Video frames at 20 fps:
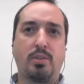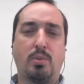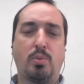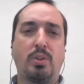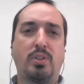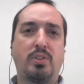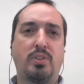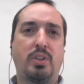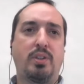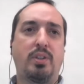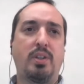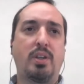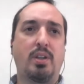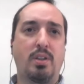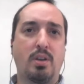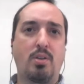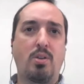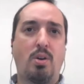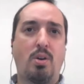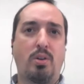the ones that take the
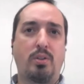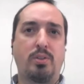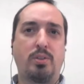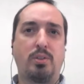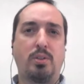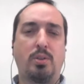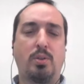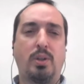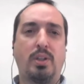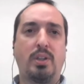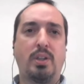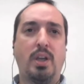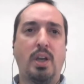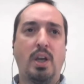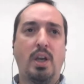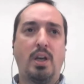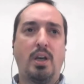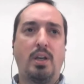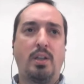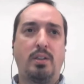calls, and
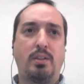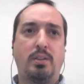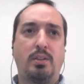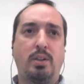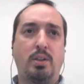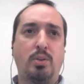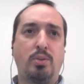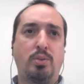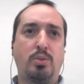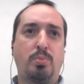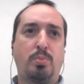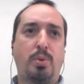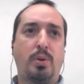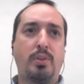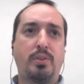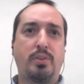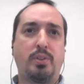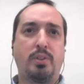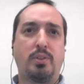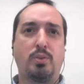those
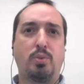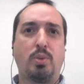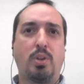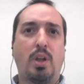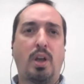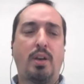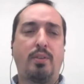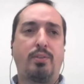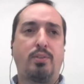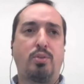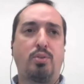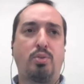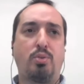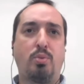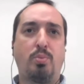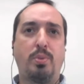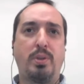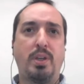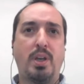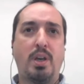persons will have to
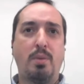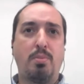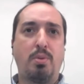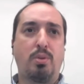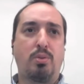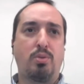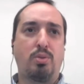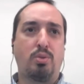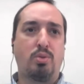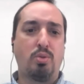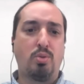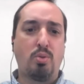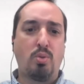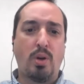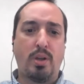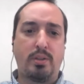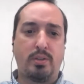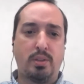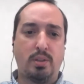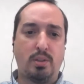be able to do
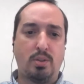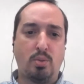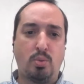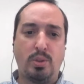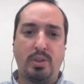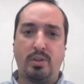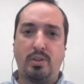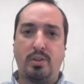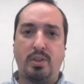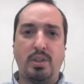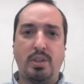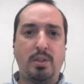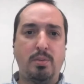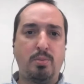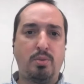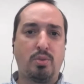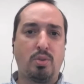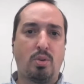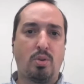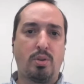as they do with
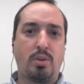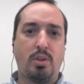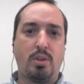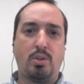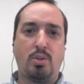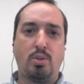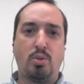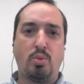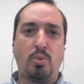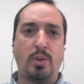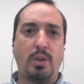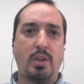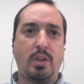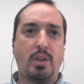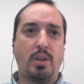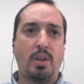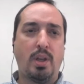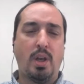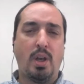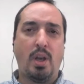Teams or they do
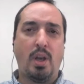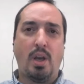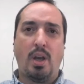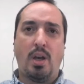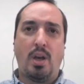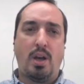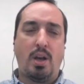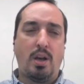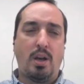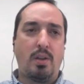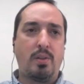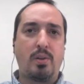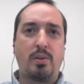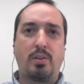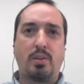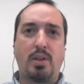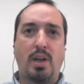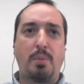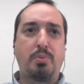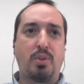with other
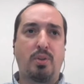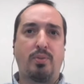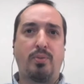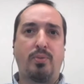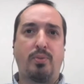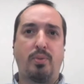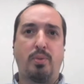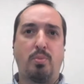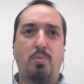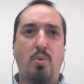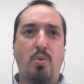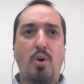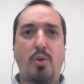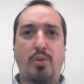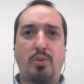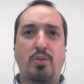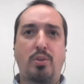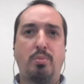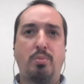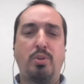types of
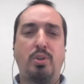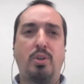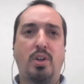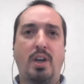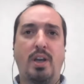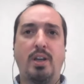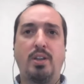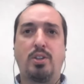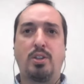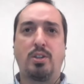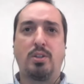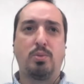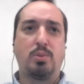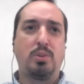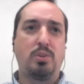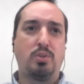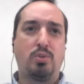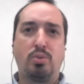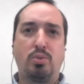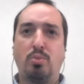modern communication
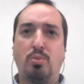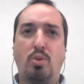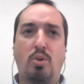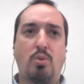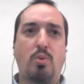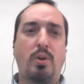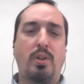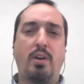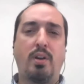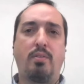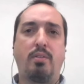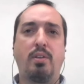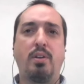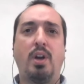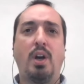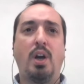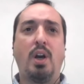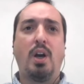with Zoom or whatever.